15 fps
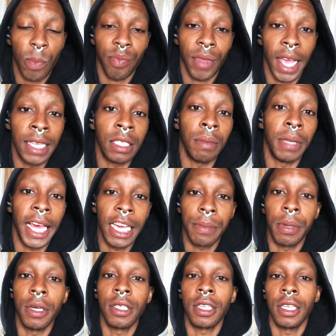as a black
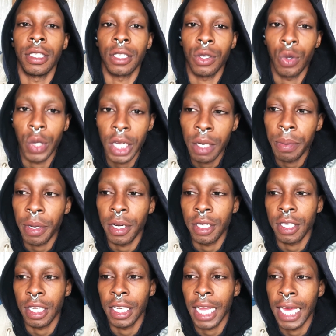person, as a queer
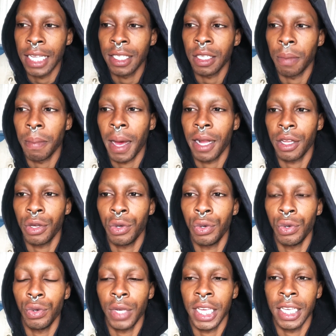person, as somebody
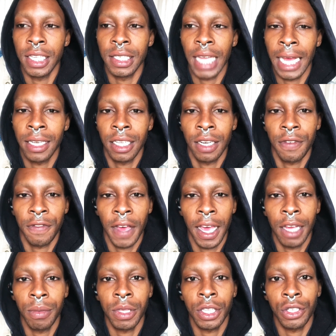who is
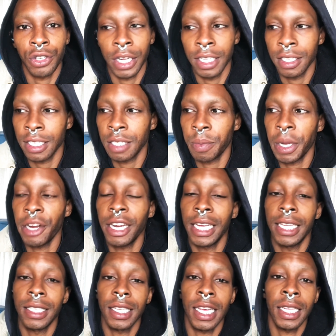identifying with the trans
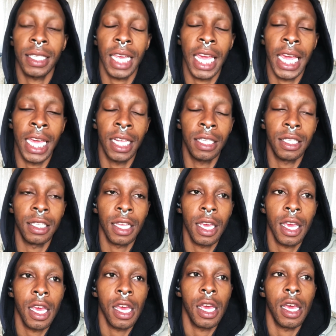experience, it's it's
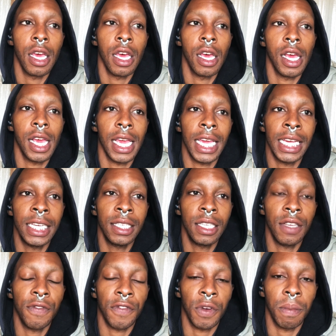easy
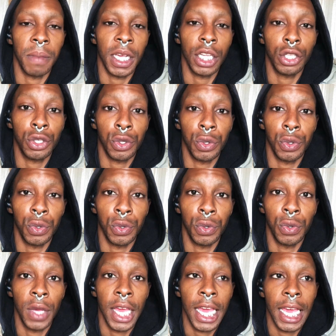for me
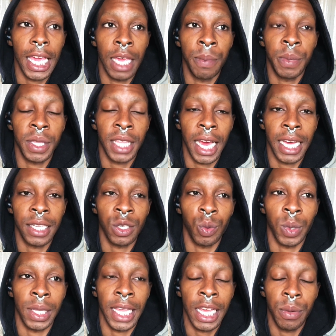to empathize and
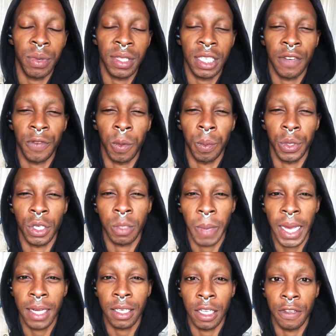relate with different
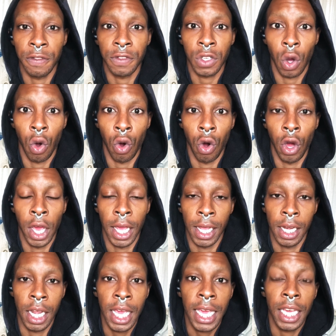perspectives
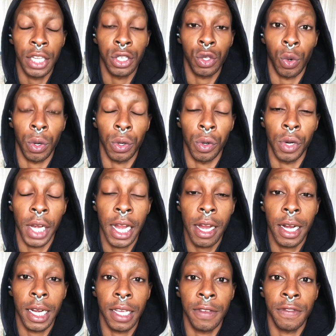on historical
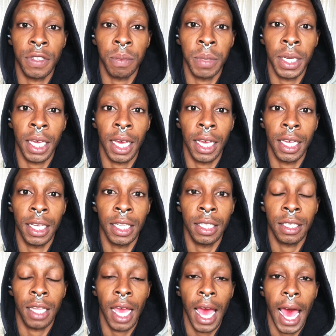narratives because
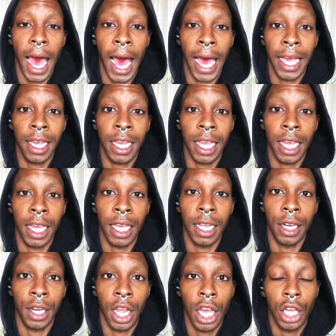I
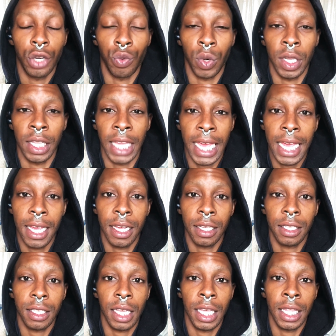can
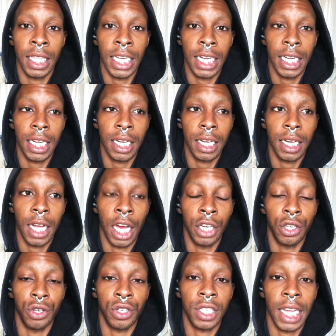relate the
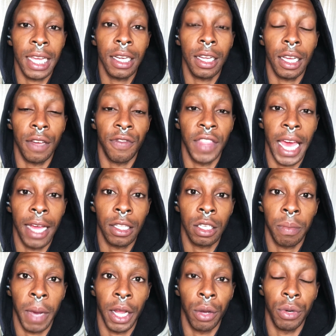understanding of that to
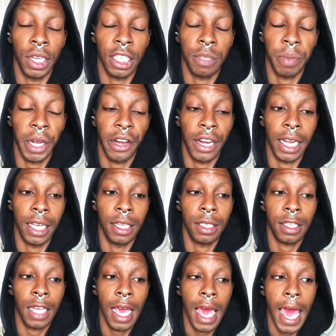my own experience.
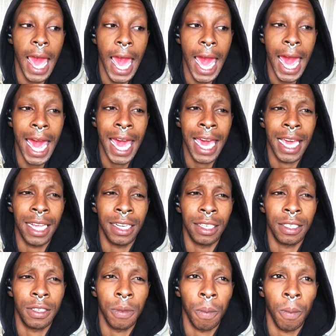
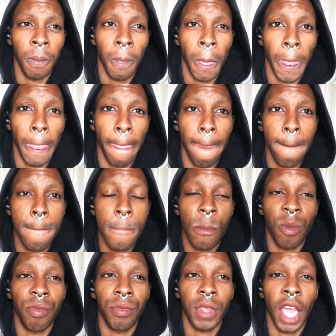And
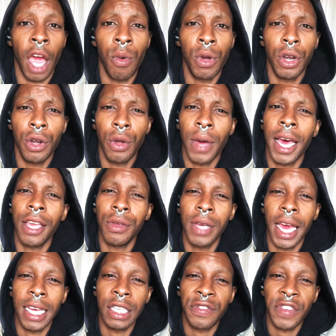I want to know how you
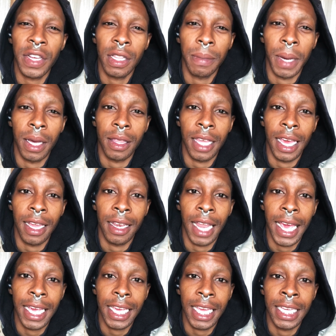guys feel about that.
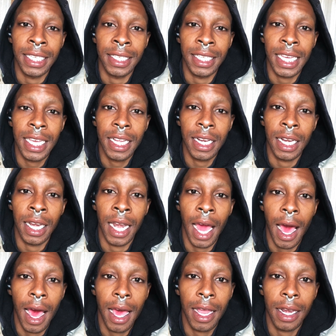Like, is it
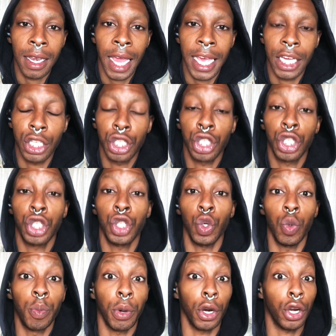not like
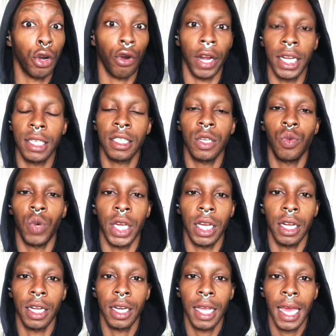super crazy
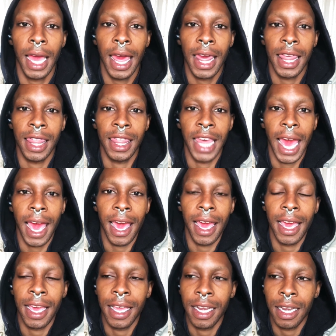weird
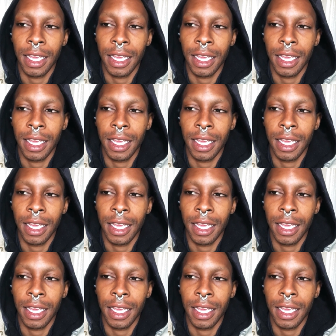that